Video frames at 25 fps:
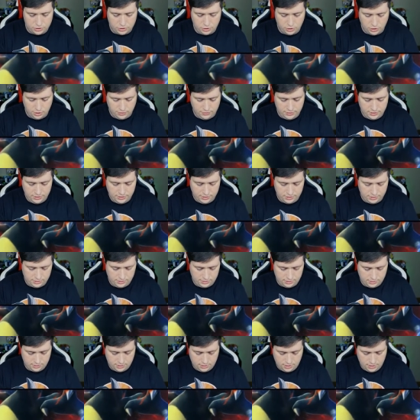
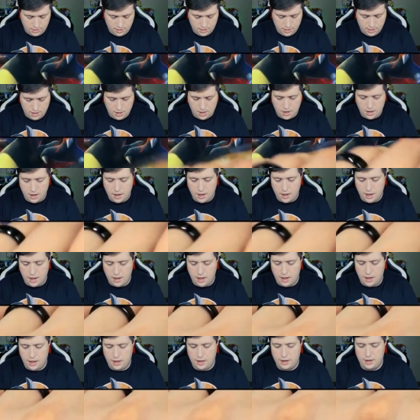Jarvis
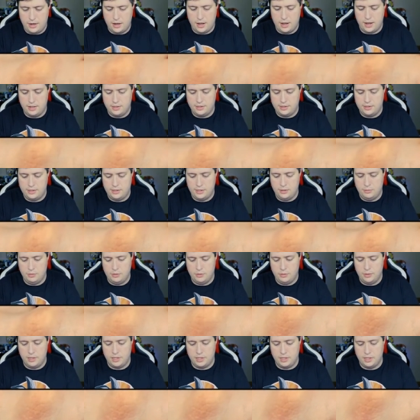and uh, see
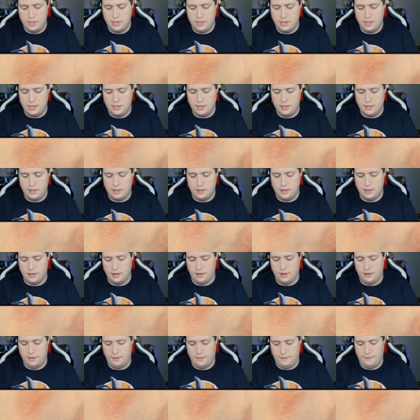what we can get in
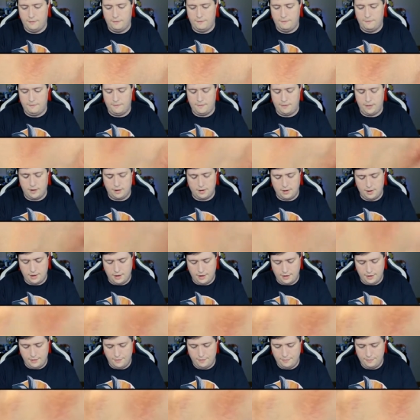here. All
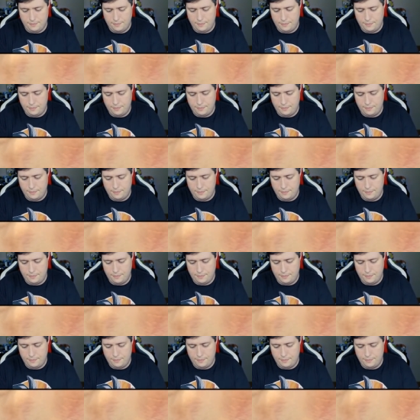right.